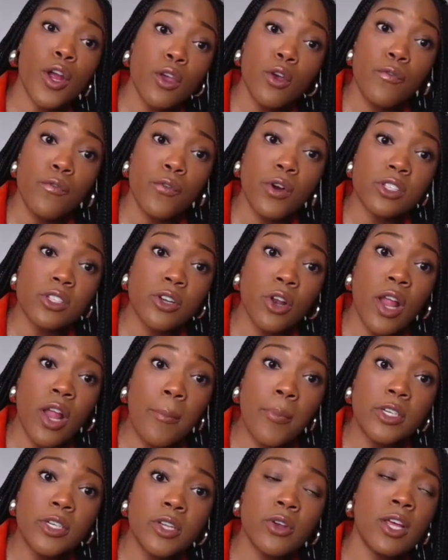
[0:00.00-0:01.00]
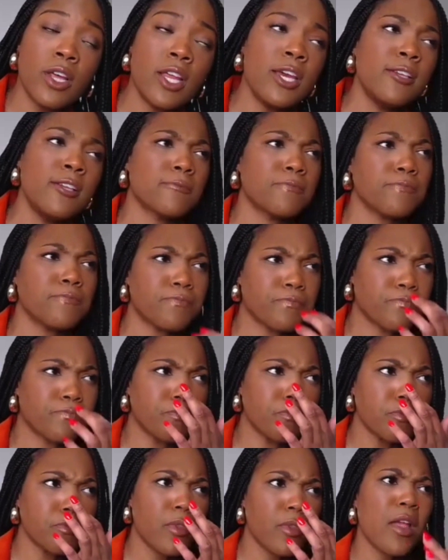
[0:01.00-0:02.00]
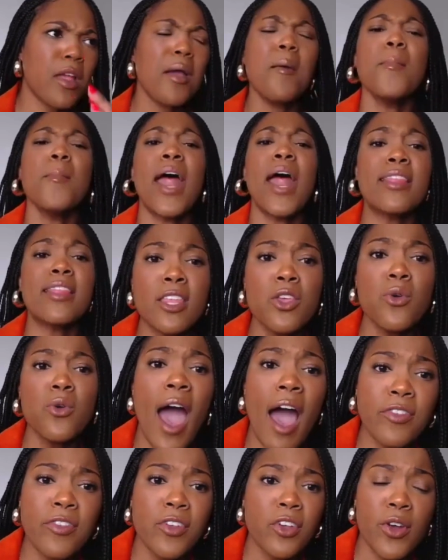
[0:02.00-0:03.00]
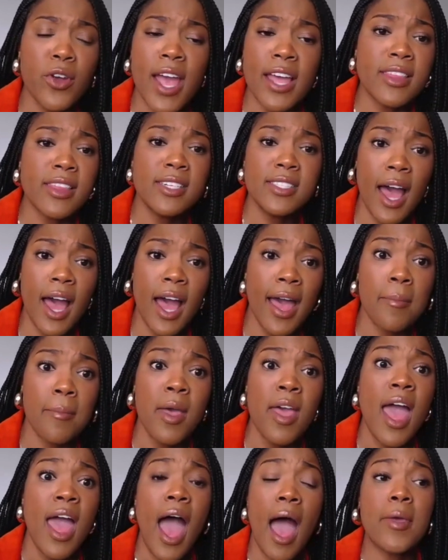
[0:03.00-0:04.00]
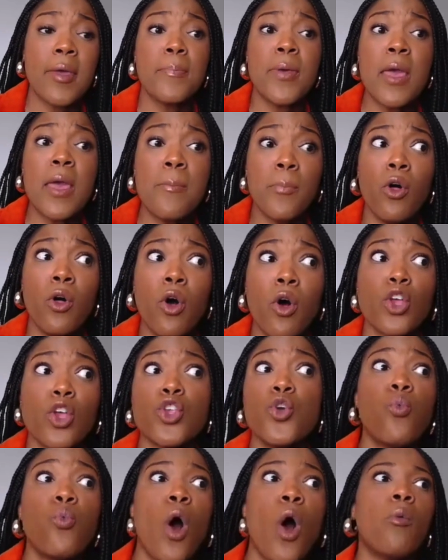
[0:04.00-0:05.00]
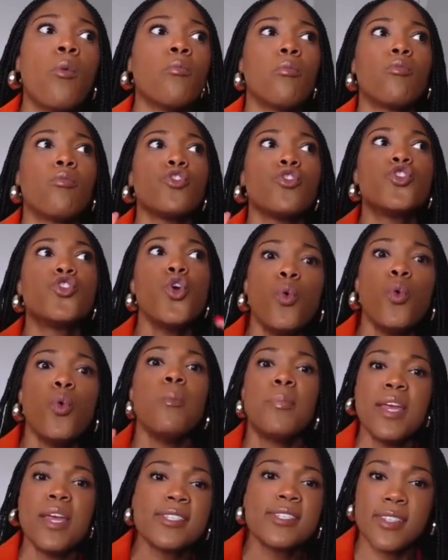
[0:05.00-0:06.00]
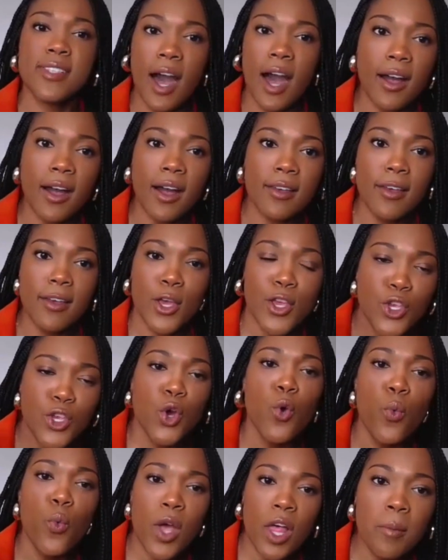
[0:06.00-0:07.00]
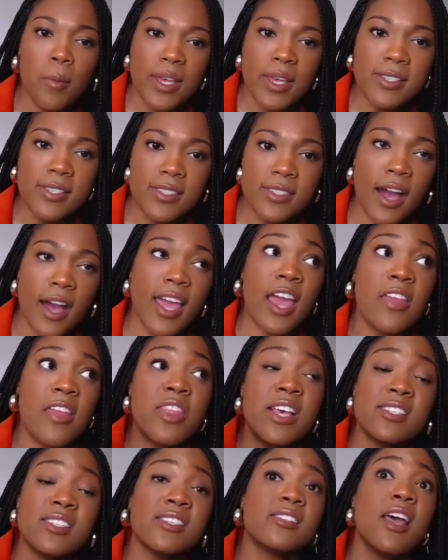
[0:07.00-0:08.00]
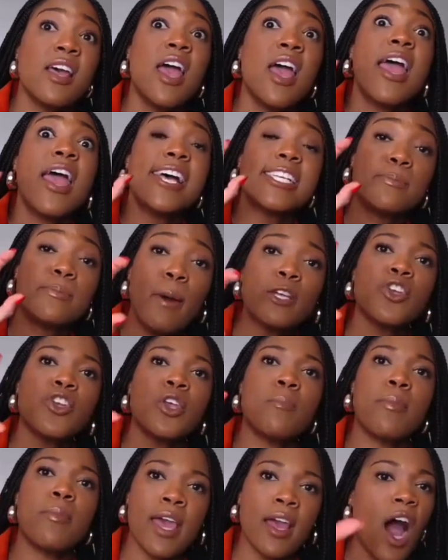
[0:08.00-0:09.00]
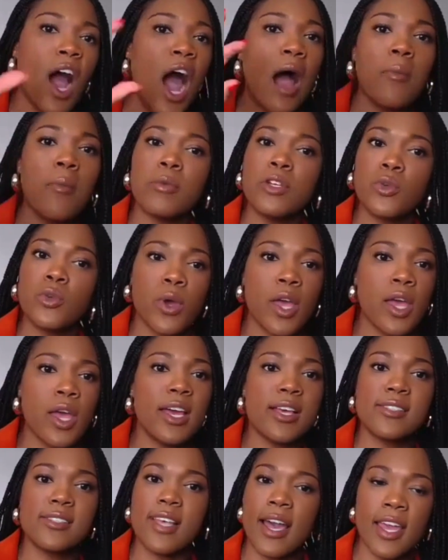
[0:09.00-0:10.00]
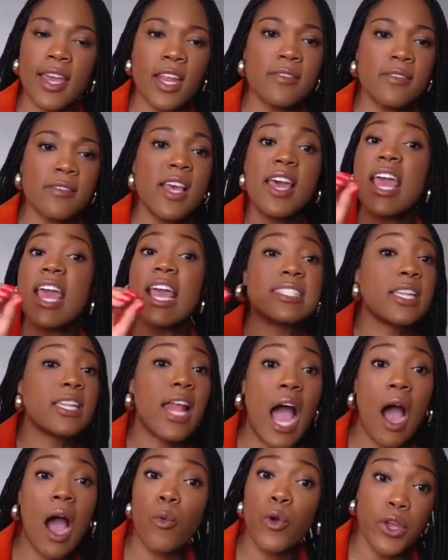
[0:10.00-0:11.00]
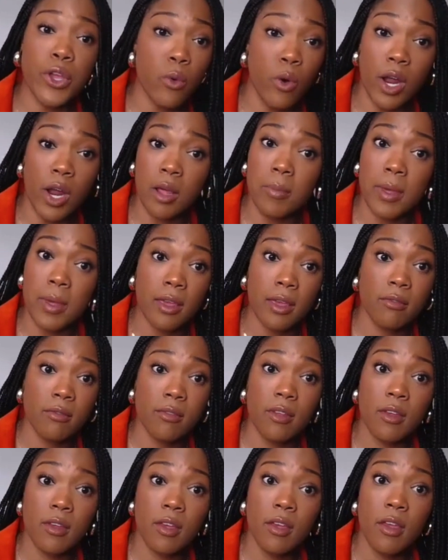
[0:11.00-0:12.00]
for you for certain opportunities. But I think you have to create the time. I mean, you will be stuck. You will be stuck. And this is, especially being caught in between executives, it's not where you want to be.